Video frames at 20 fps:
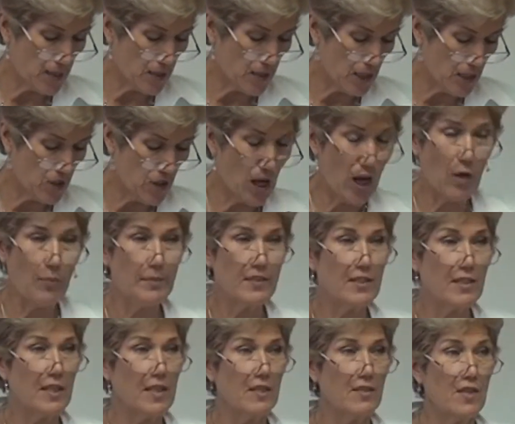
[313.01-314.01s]
Dutch elm
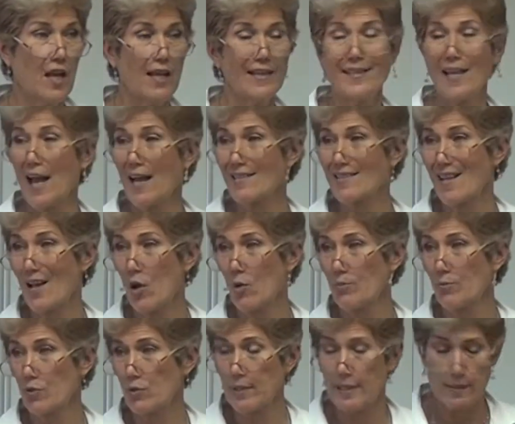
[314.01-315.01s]
disease attacks
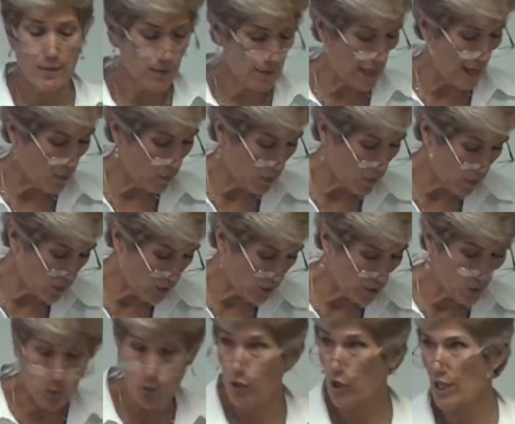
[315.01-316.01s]
elm trees. That would have
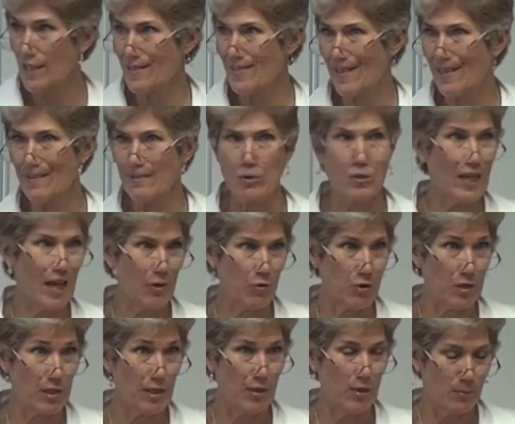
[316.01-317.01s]
worked. Or you could have said death to